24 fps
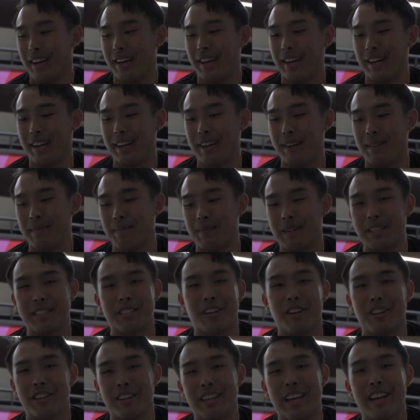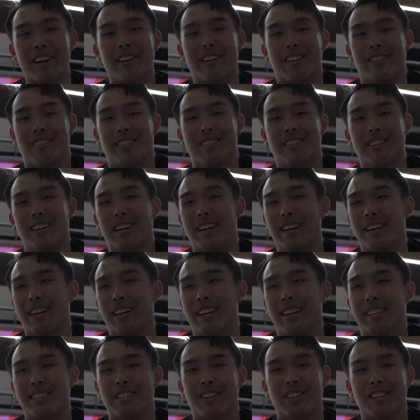um, it's all in the air.
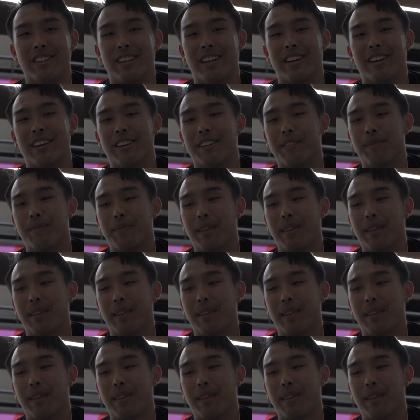Uh, it's all in the air.